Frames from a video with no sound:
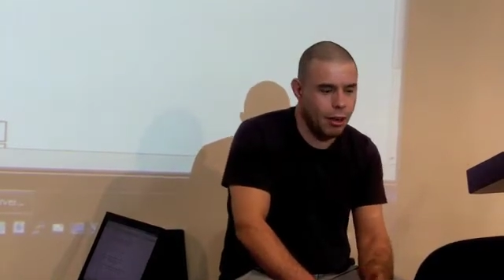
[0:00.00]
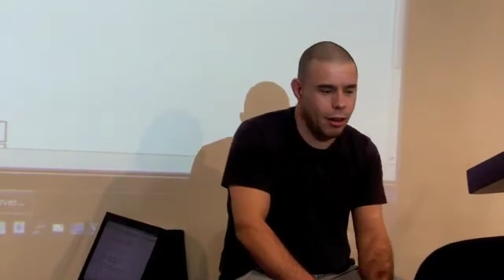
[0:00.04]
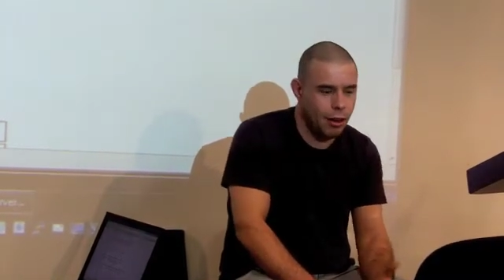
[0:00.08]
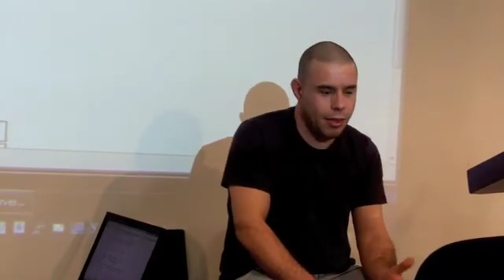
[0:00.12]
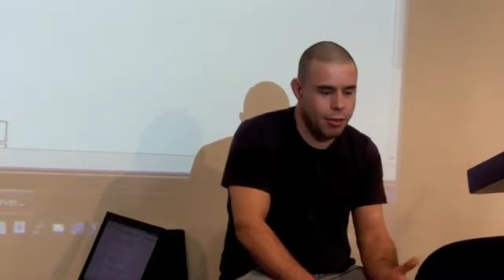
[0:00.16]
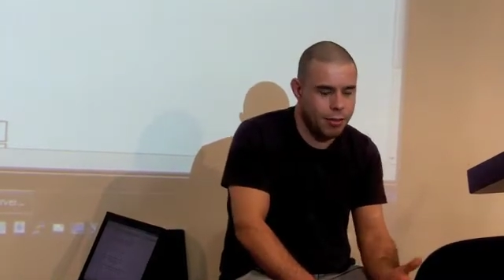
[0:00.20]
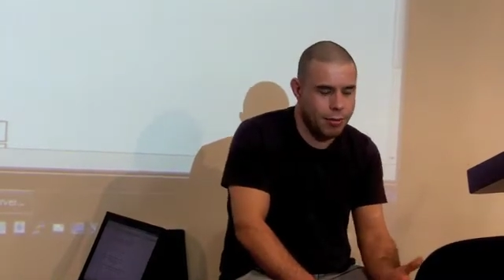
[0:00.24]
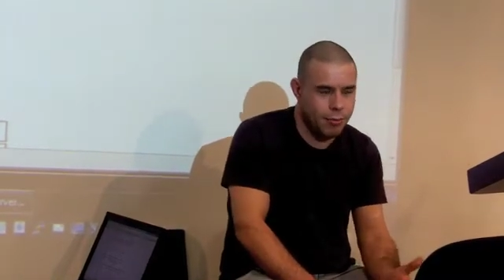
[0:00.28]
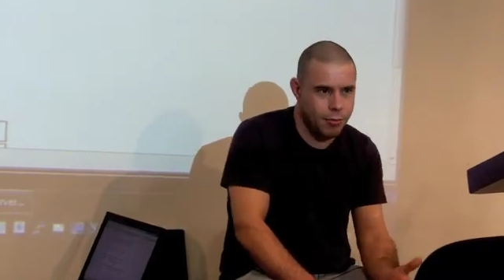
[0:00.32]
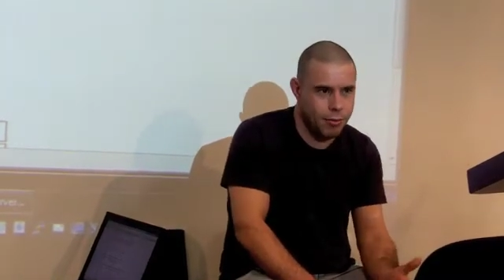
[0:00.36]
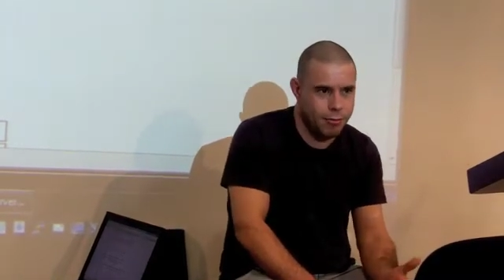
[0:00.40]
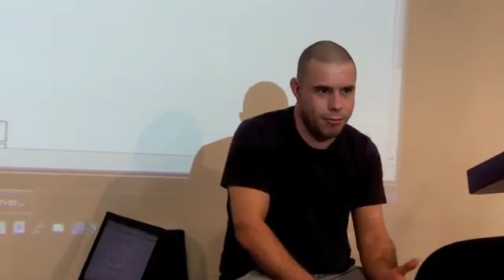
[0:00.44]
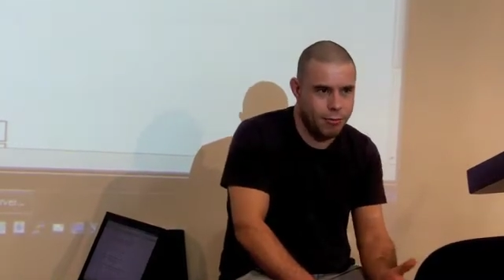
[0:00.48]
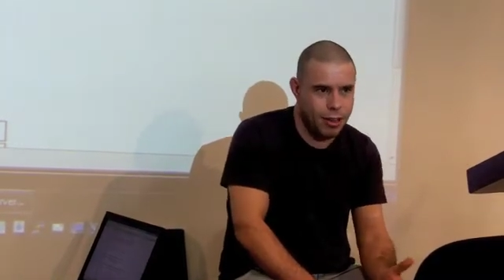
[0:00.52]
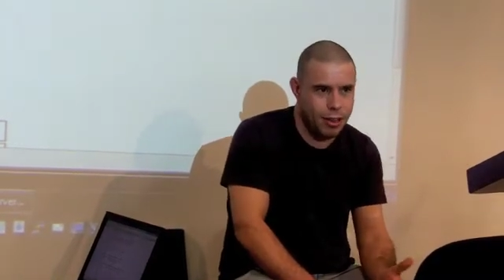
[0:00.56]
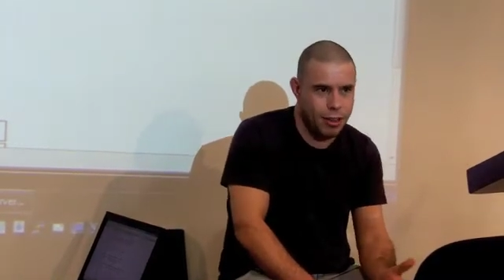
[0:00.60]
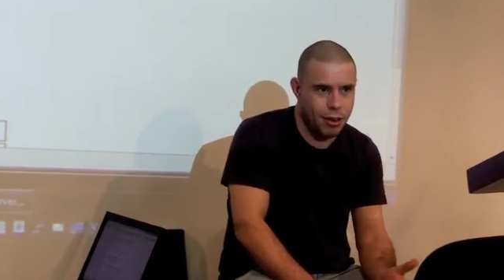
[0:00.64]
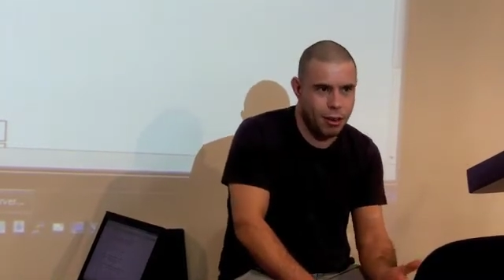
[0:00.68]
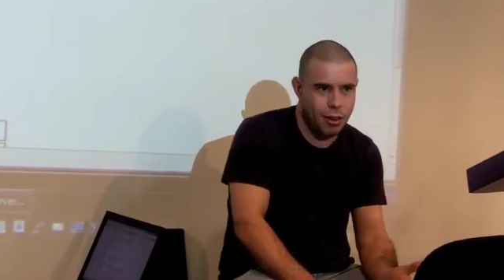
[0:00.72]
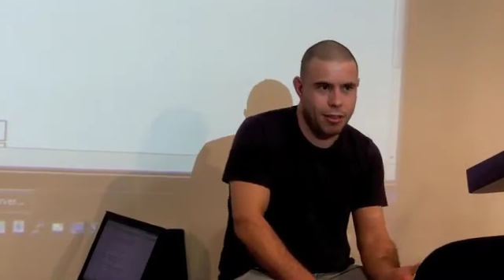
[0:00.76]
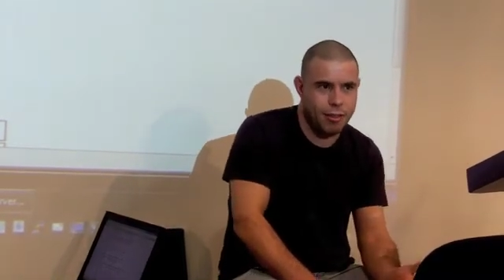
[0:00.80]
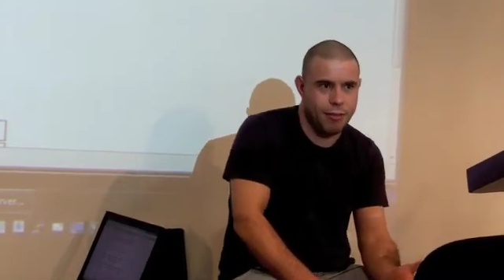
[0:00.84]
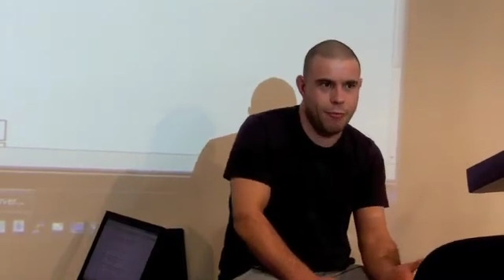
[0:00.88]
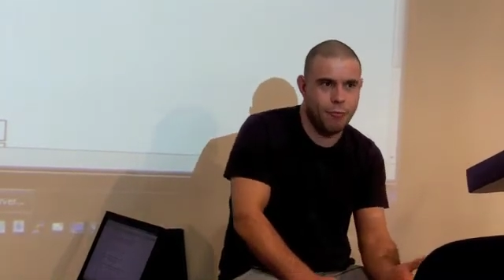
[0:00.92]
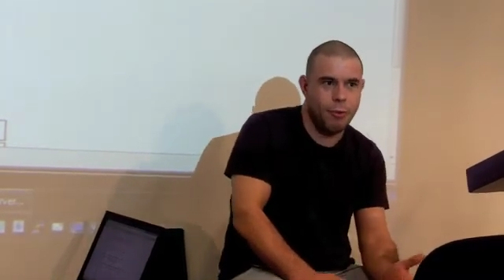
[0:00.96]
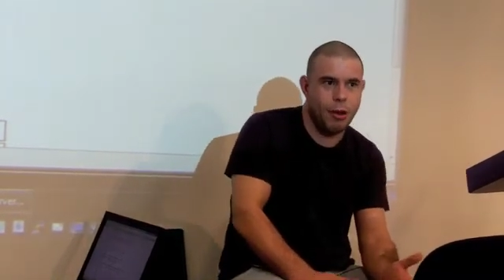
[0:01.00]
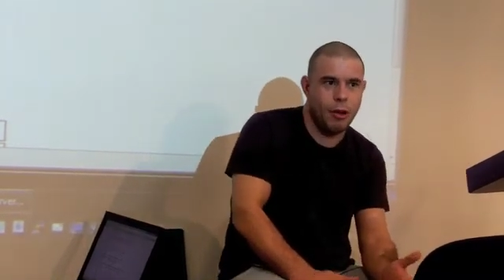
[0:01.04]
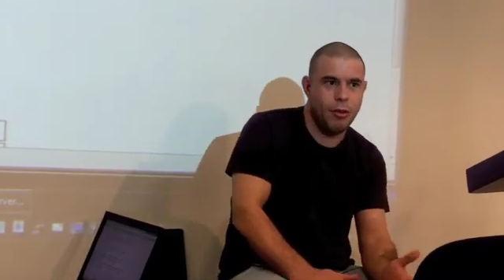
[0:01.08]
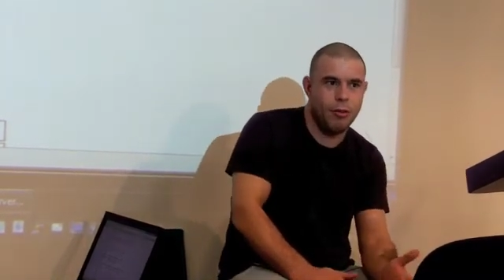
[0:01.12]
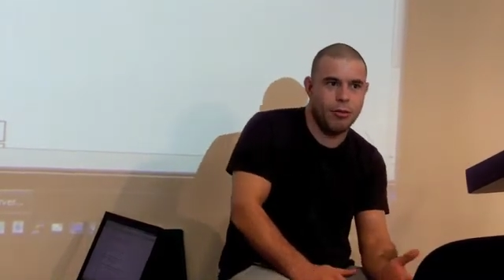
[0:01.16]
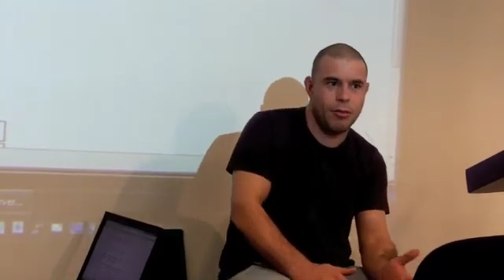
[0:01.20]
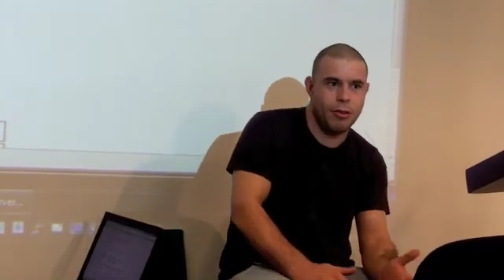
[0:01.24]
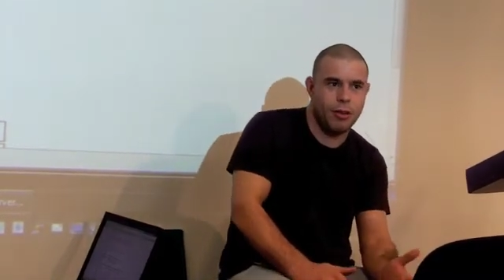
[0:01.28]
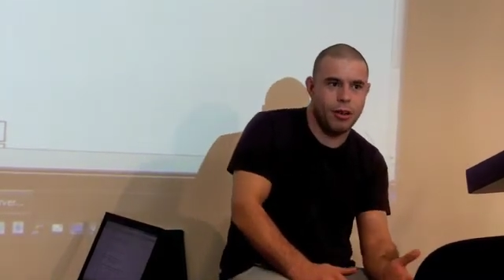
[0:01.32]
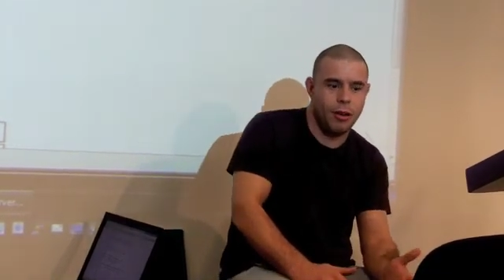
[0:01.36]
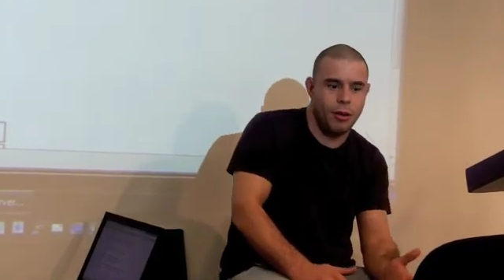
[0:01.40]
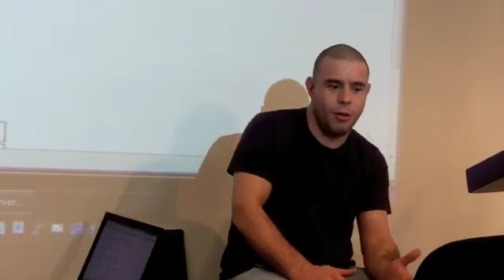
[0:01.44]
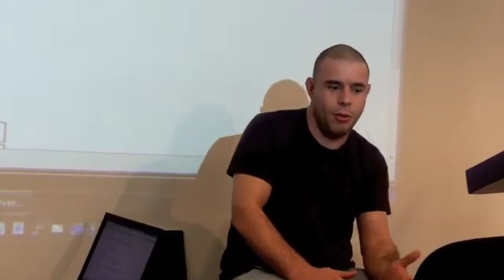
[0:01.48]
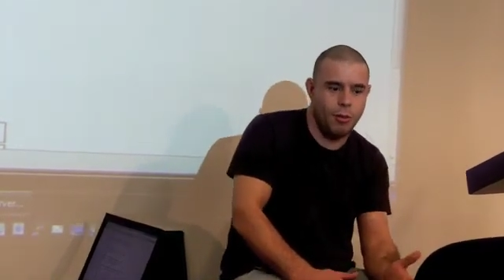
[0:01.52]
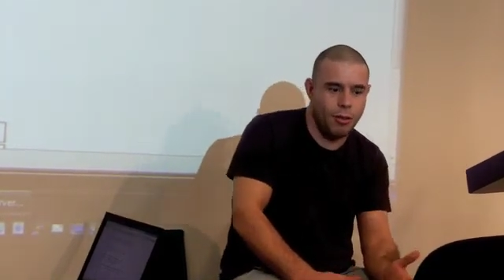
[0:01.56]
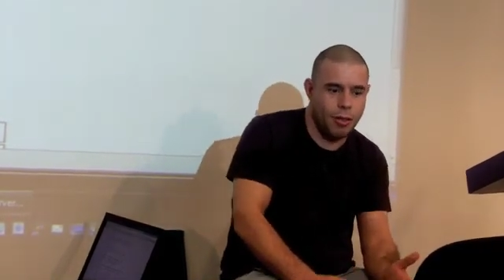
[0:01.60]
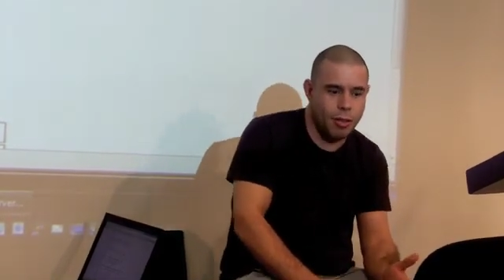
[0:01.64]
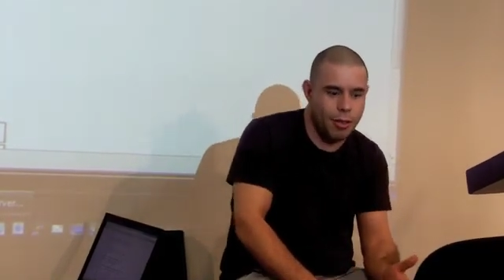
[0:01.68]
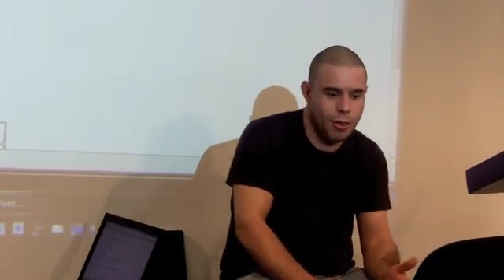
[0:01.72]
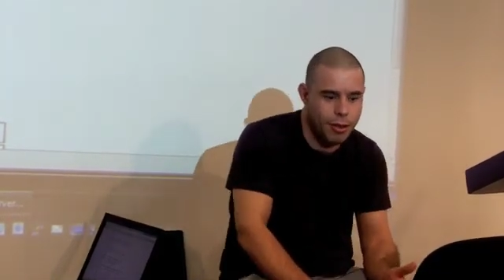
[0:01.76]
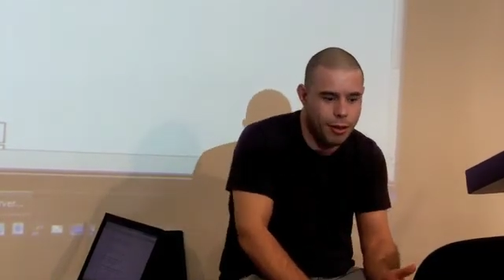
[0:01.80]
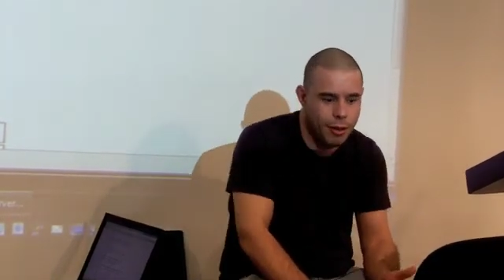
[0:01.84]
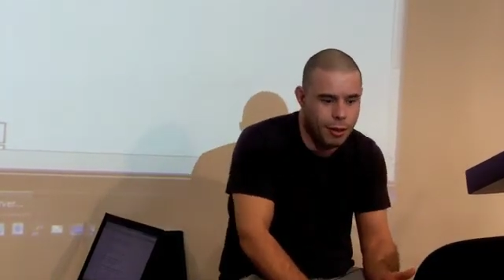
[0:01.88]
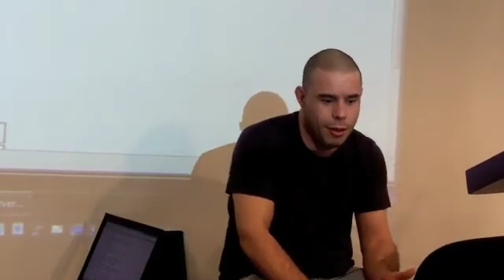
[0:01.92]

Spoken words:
a list of streets, a list of postcodes.